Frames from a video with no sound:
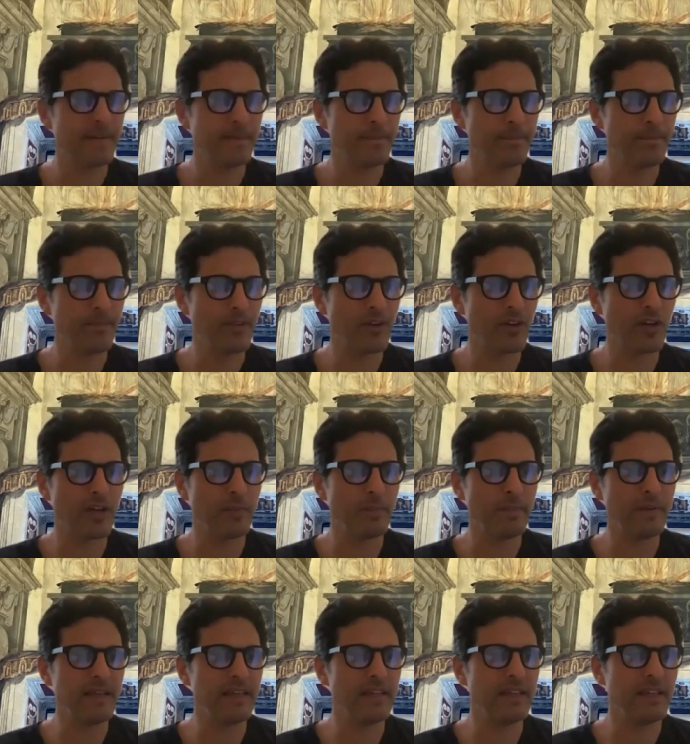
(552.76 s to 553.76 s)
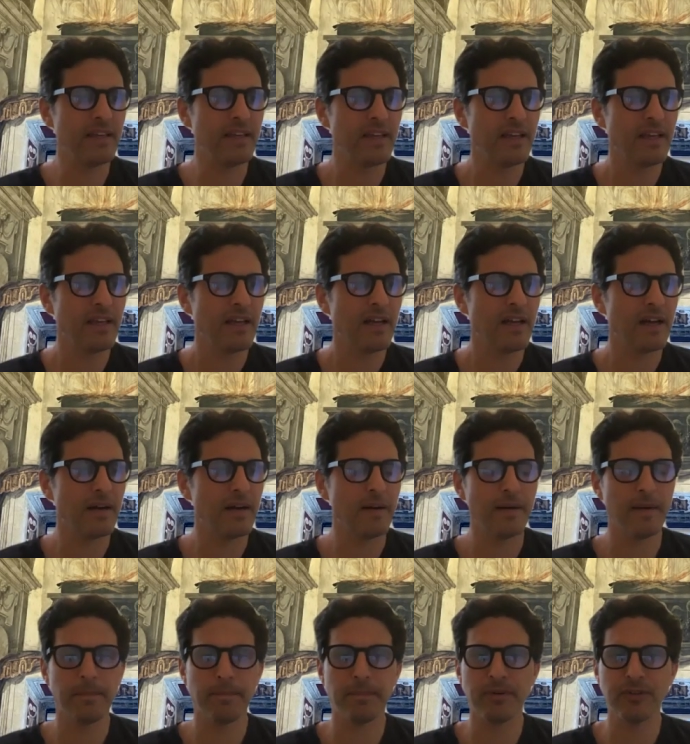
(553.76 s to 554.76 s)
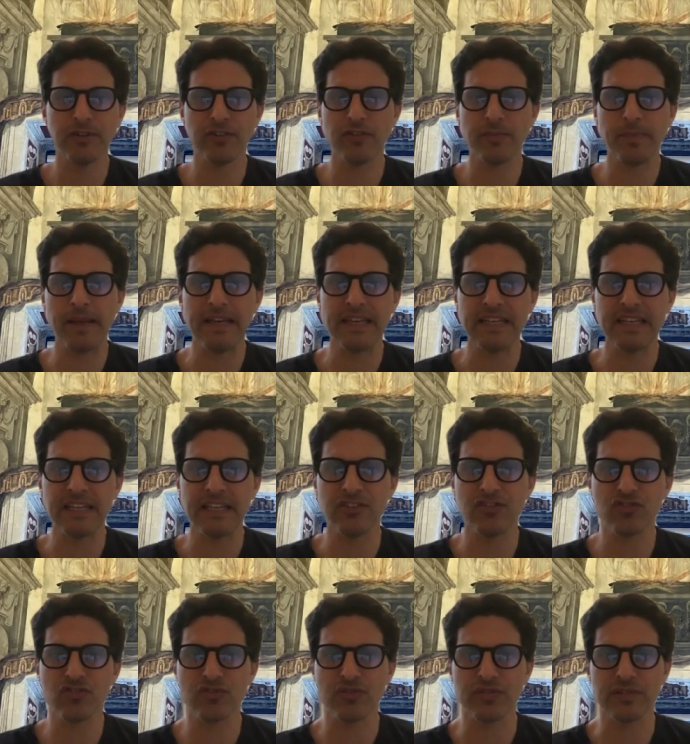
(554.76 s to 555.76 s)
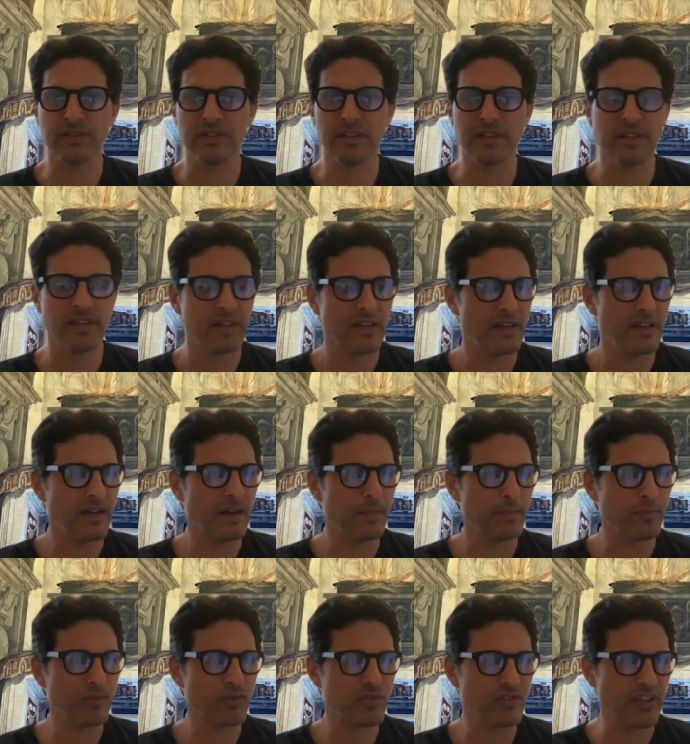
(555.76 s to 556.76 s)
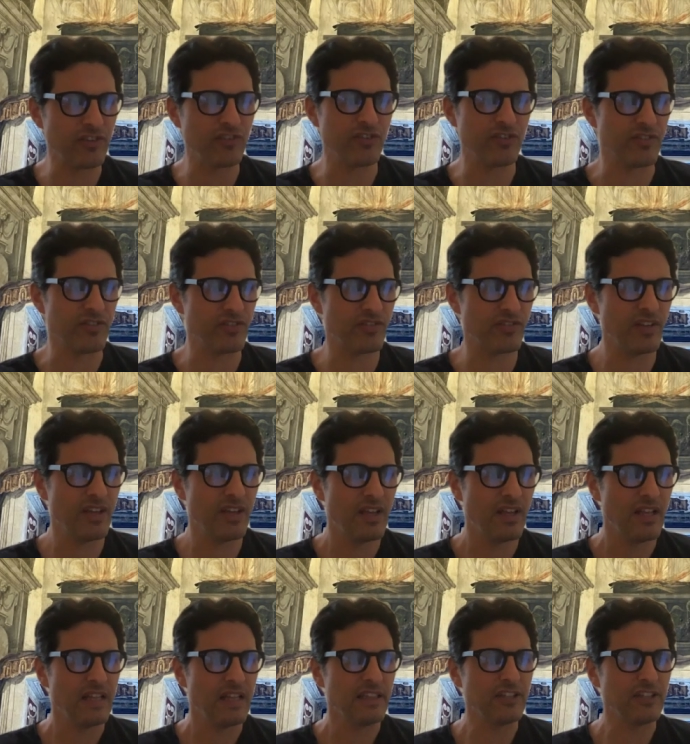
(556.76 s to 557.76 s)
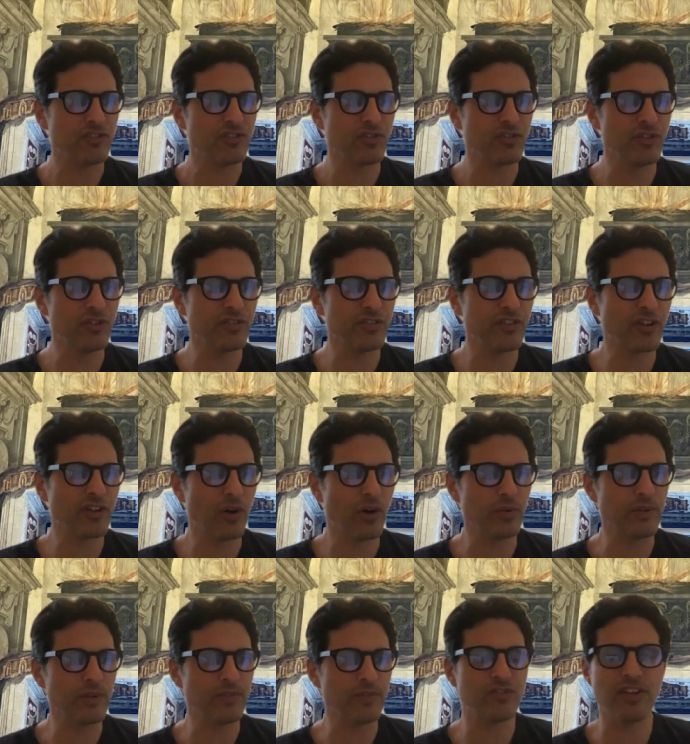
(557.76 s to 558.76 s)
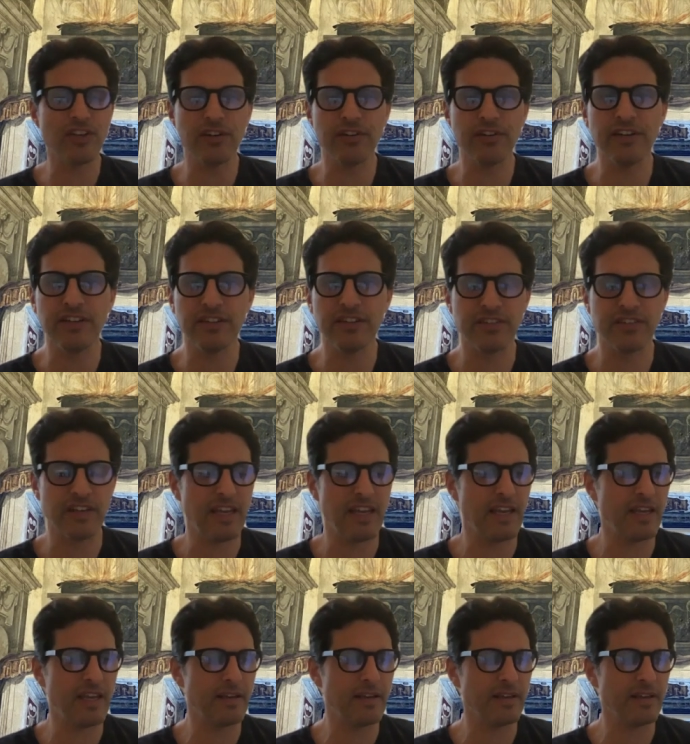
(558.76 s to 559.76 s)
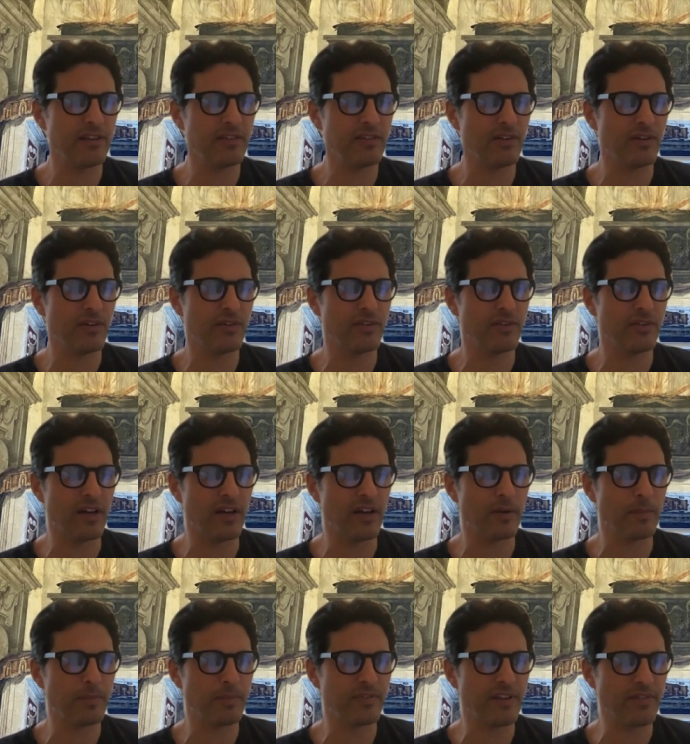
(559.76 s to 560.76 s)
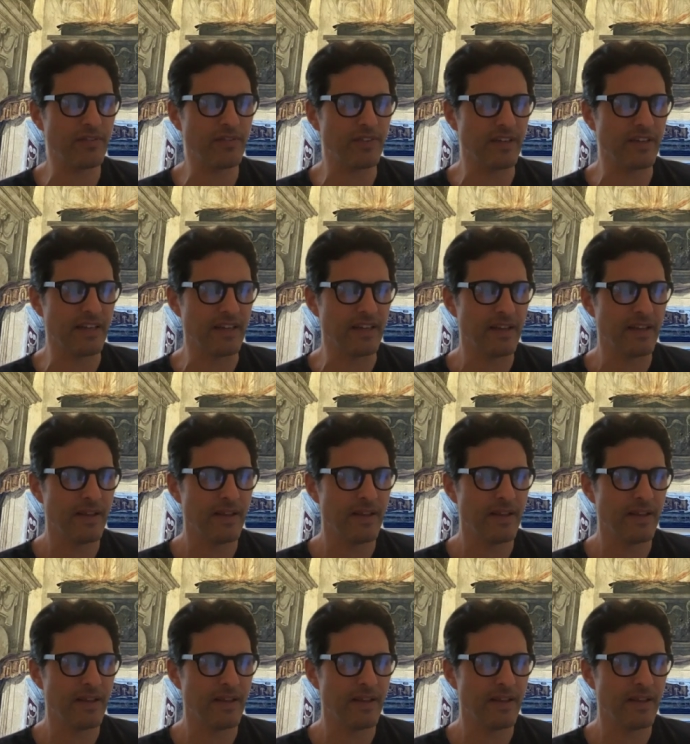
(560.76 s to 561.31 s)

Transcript: they're going to be participating in certain processions. Let's turn to the cult of Ceres and her daughter Persephone.